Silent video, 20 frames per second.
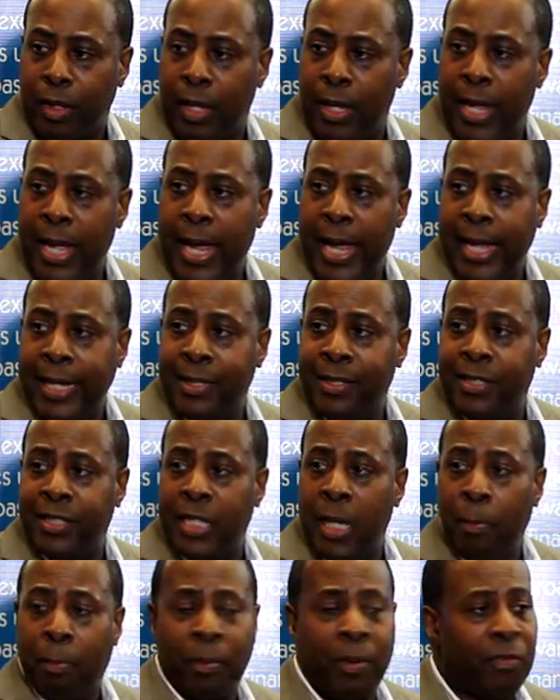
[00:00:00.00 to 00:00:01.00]
and
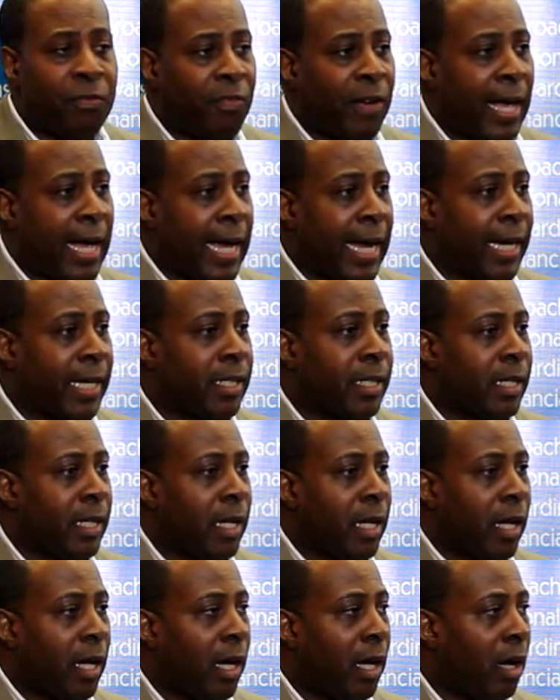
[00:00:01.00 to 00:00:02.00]
simplify
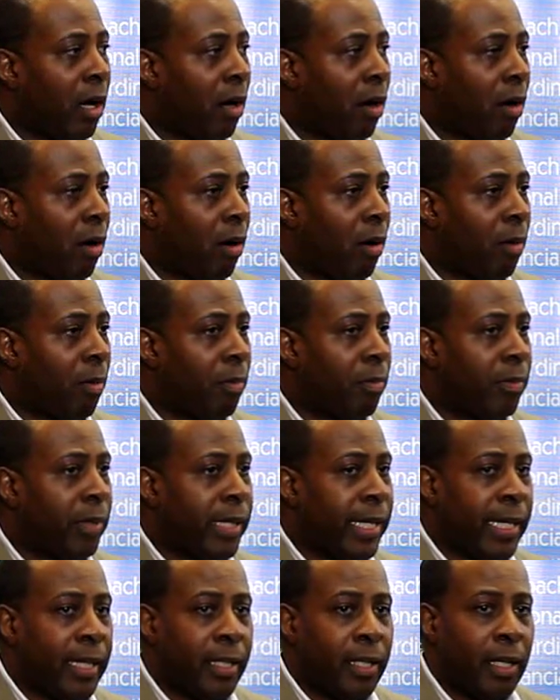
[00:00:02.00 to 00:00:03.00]
uh,
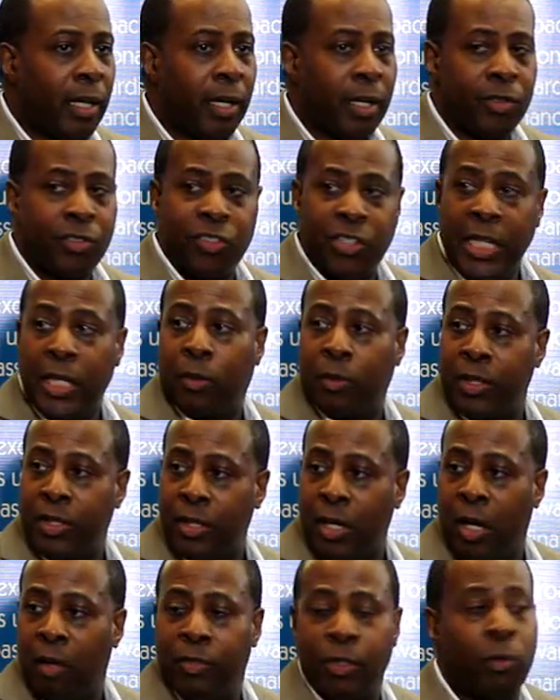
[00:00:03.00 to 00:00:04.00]
uh, secrets
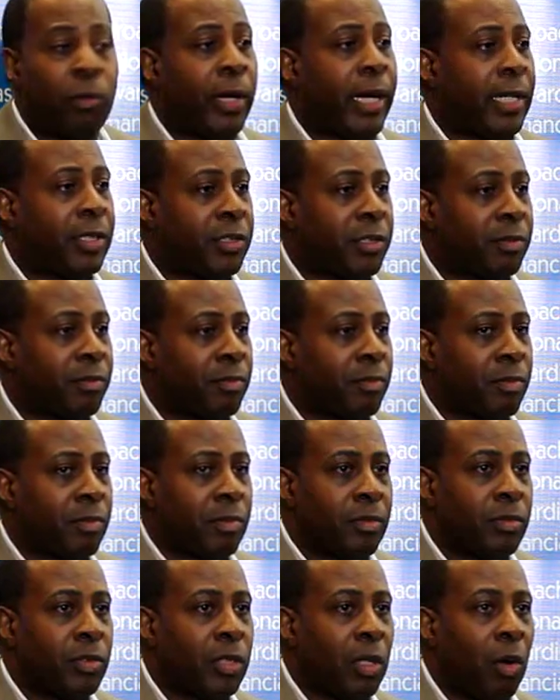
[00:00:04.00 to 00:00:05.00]
of the rich.
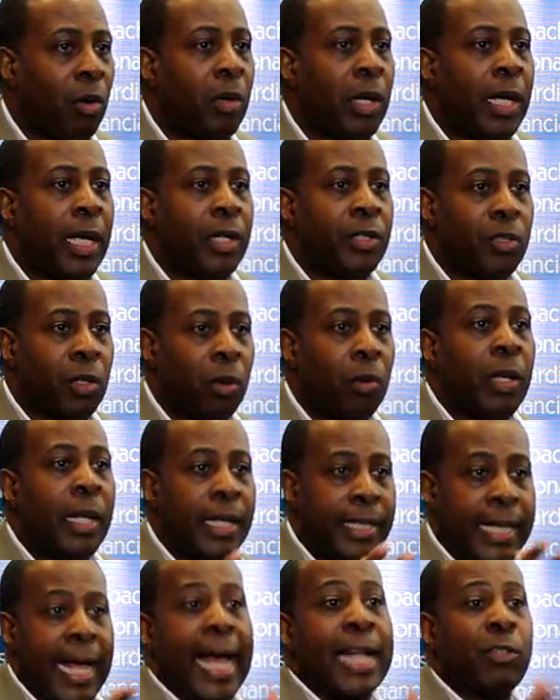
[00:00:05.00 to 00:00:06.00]
So, so
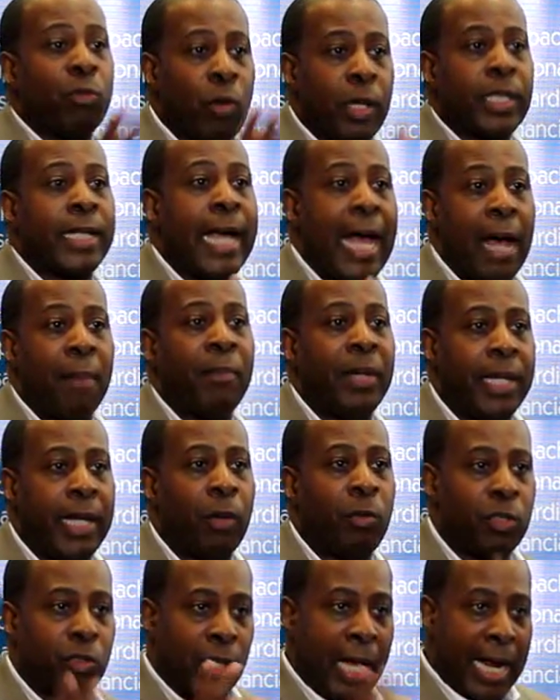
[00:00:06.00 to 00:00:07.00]
that's what got me.
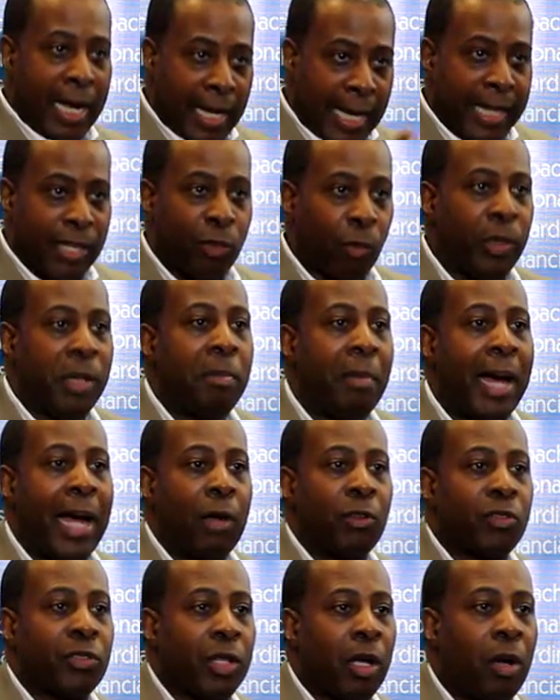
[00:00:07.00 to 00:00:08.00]
There was kind of like three
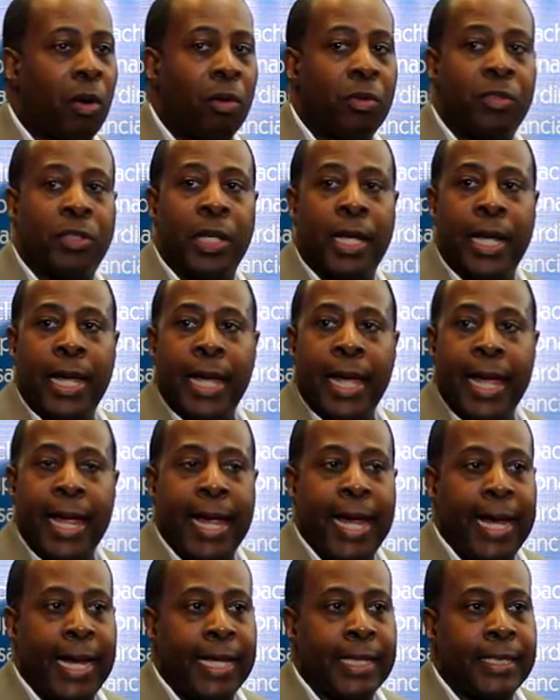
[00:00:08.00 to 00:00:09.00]
milestones,
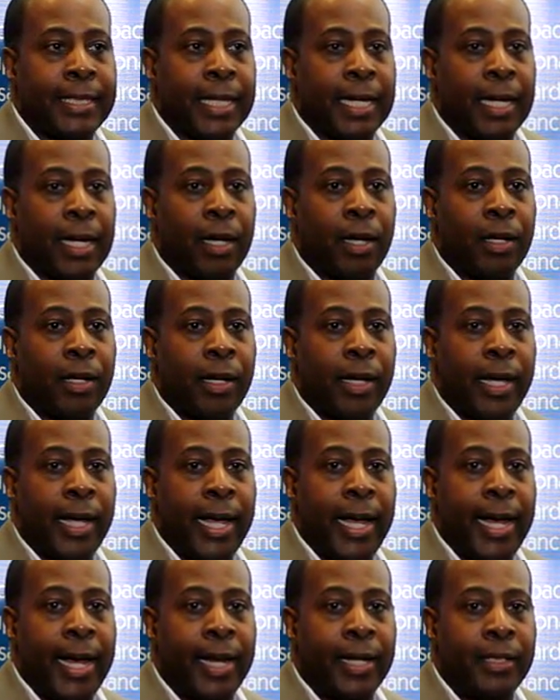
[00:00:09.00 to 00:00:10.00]
and uh,
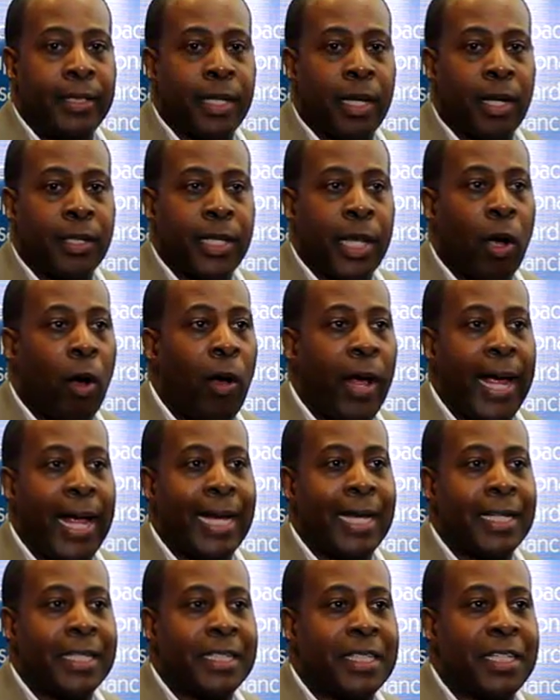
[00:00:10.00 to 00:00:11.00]
and uh, they all
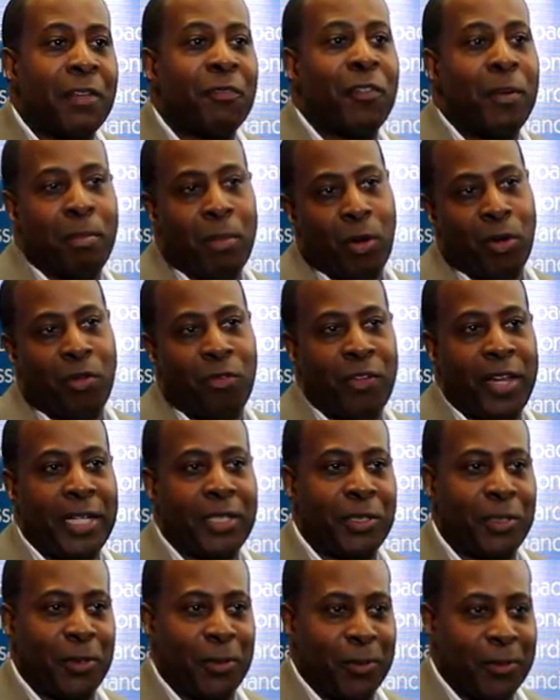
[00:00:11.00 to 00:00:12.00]
had a different
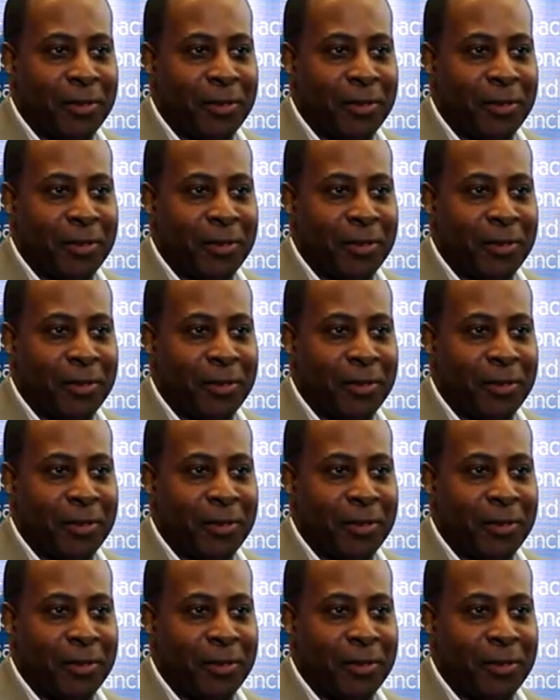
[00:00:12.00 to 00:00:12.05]
motivational